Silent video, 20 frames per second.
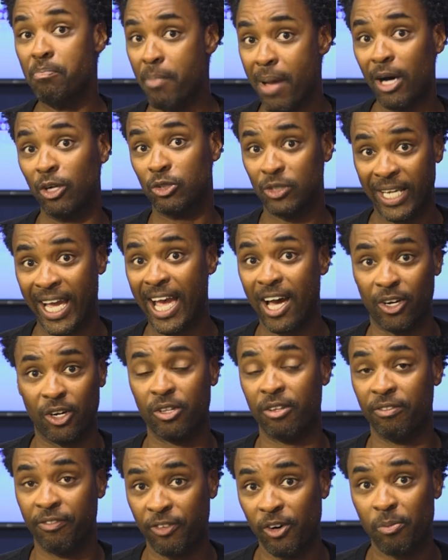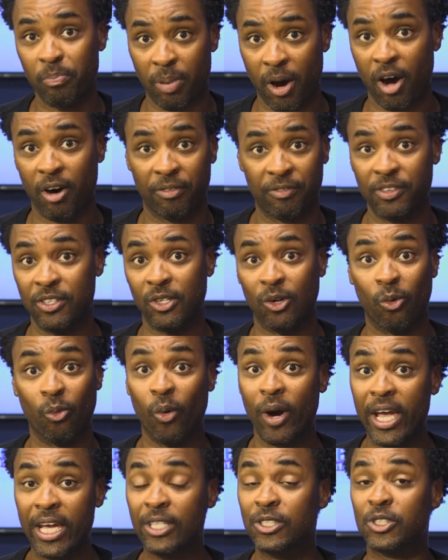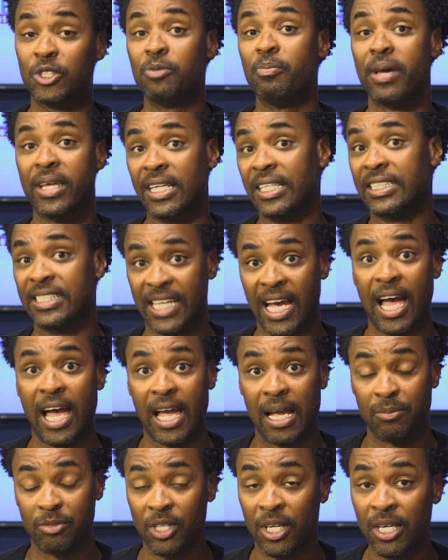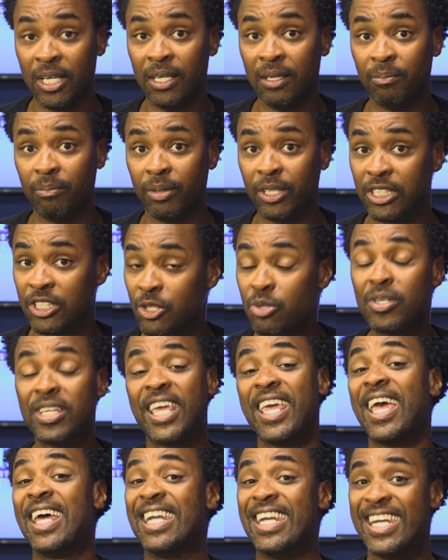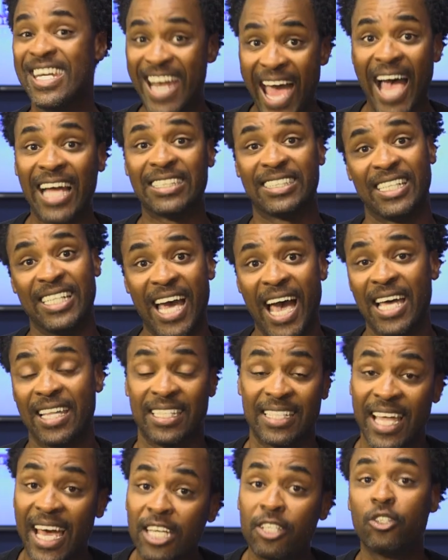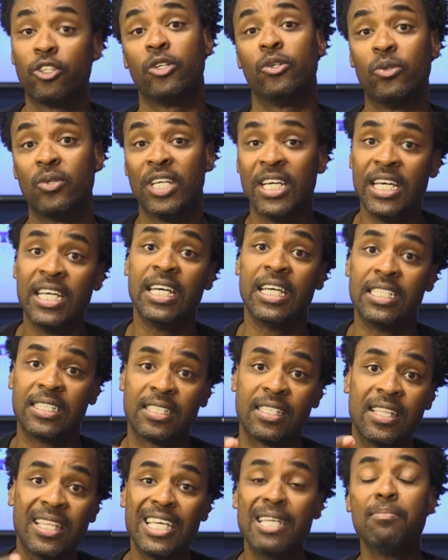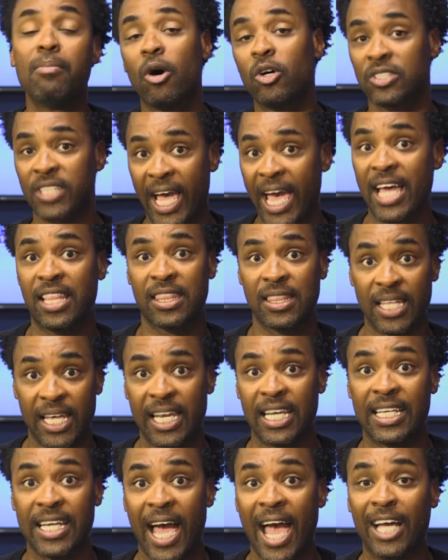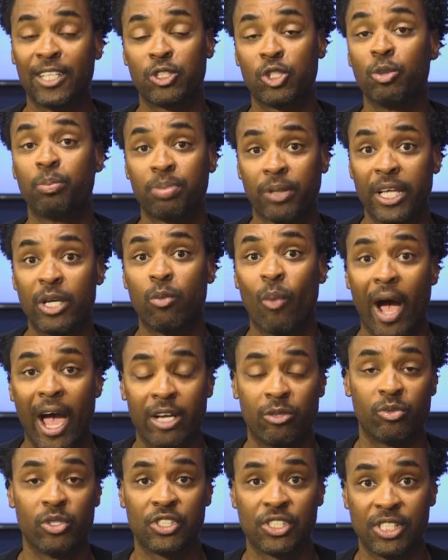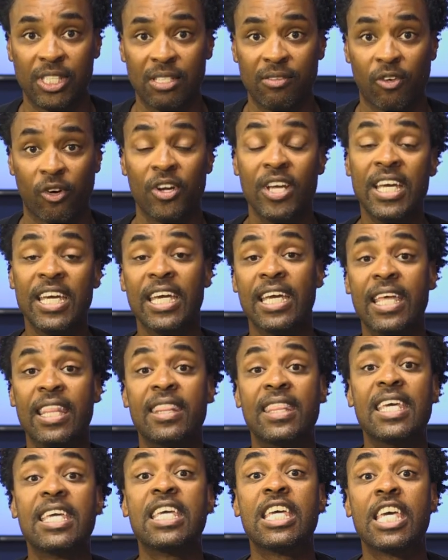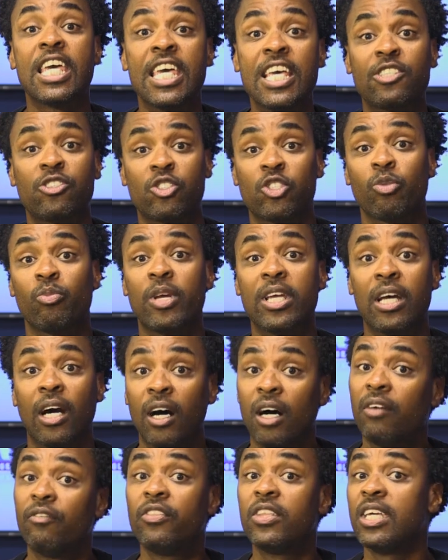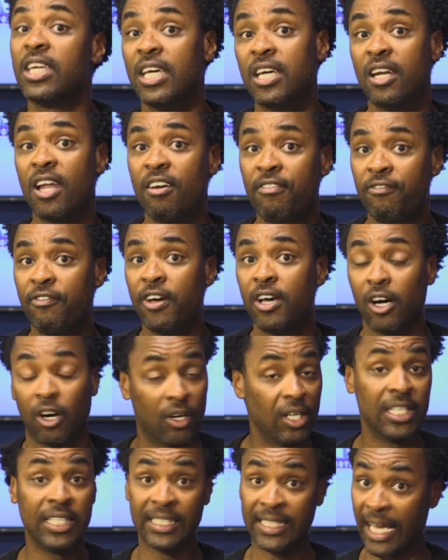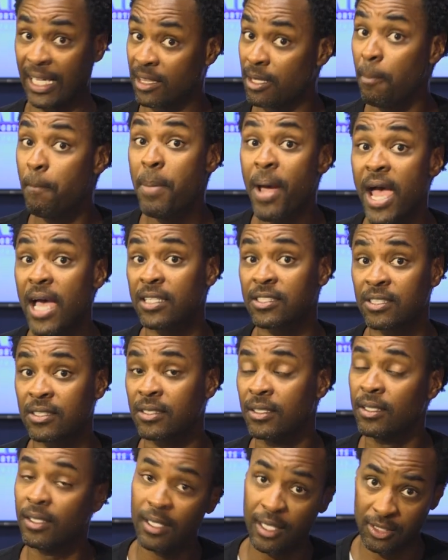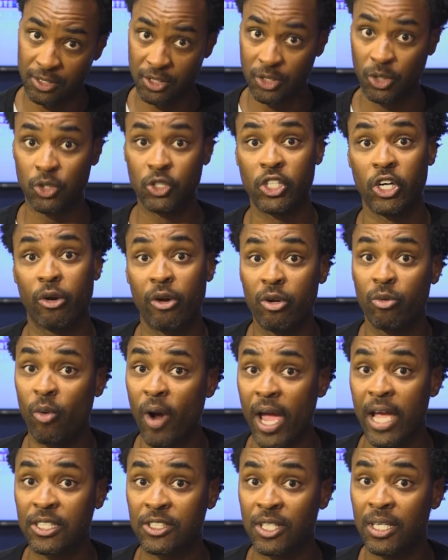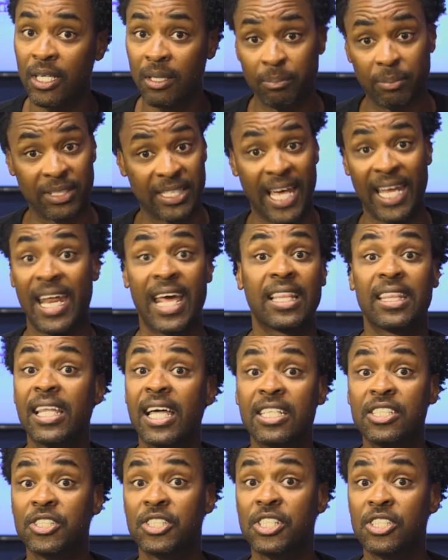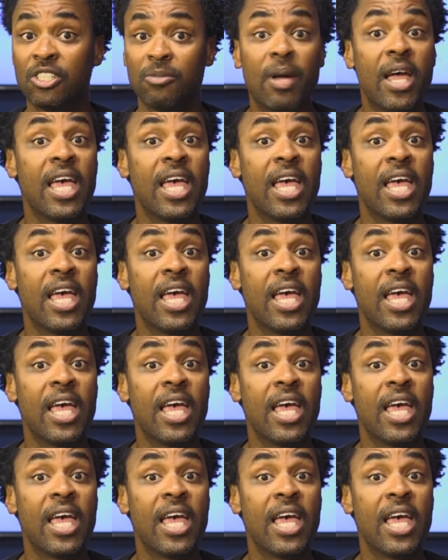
melt down on the football field way too many times, but you cannot deny that that dude is the most athletic guy to play wide receiver in the history of the NFL. Not the best, but still Jerry Rice, but that athleticism